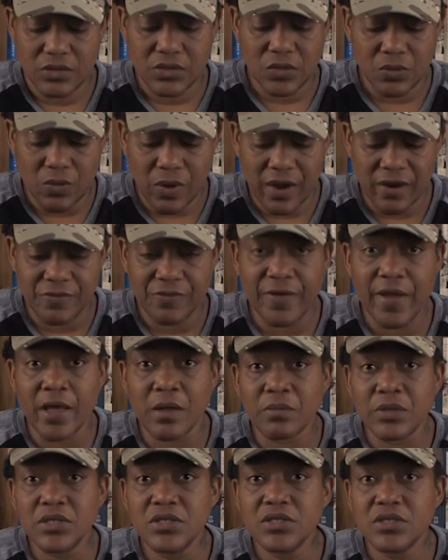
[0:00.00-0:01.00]
To our
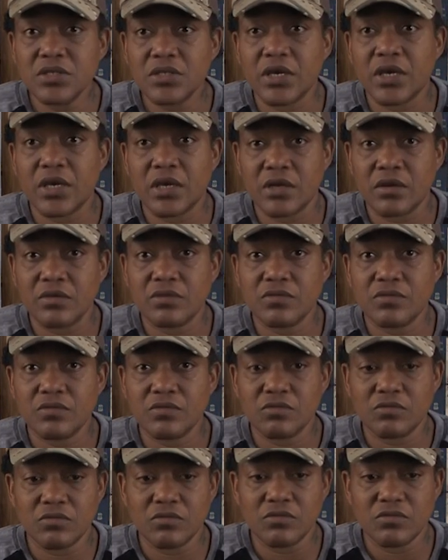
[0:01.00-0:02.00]
families and
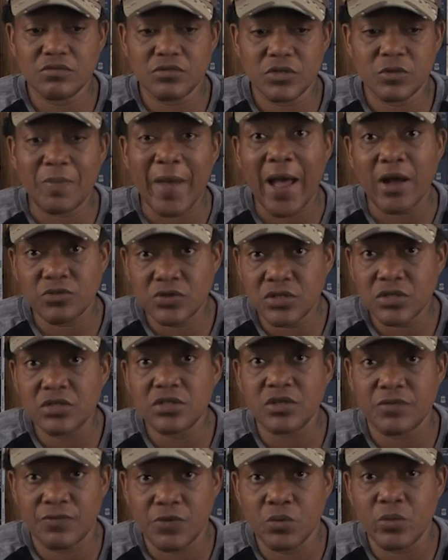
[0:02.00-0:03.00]

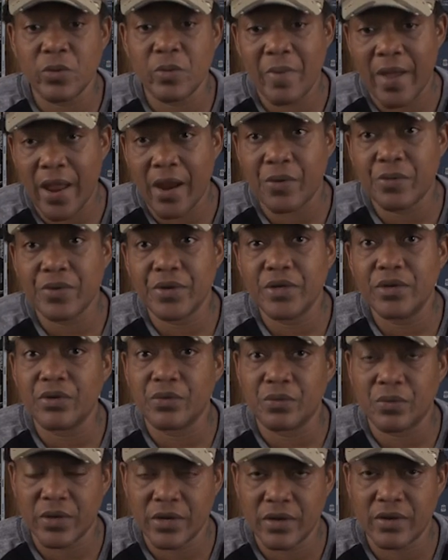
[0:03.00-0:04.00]
spouses, if you were married
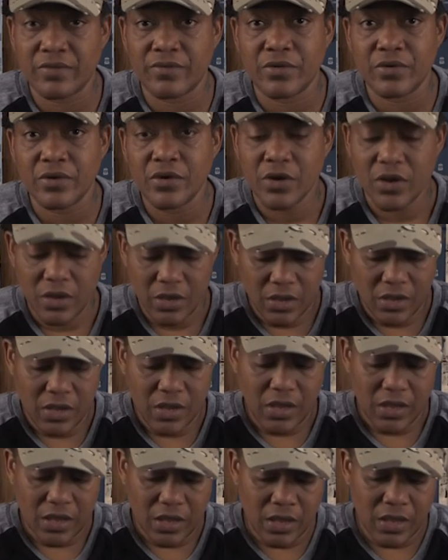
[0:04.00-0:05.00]
or whatever.
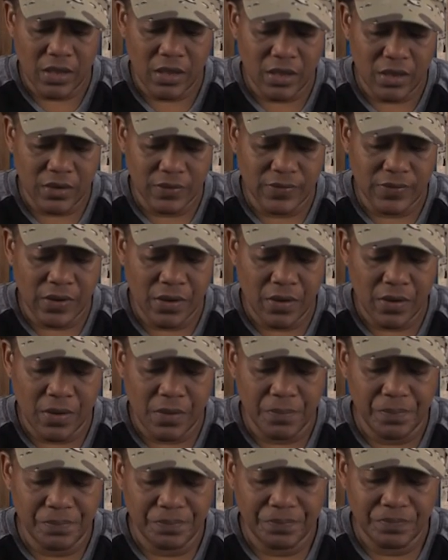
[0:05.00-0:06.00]
And
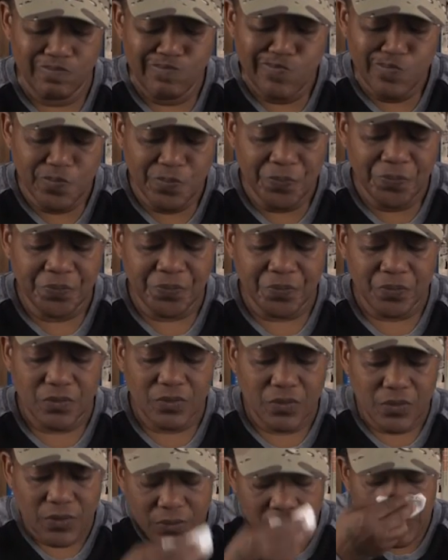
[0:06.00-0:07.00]

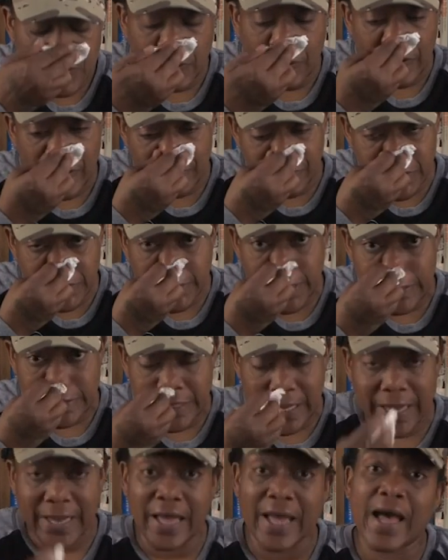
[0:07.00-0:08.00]
so every
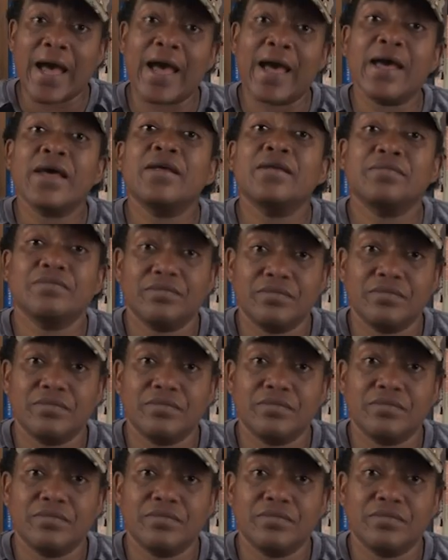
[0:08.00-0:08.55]
chance I got,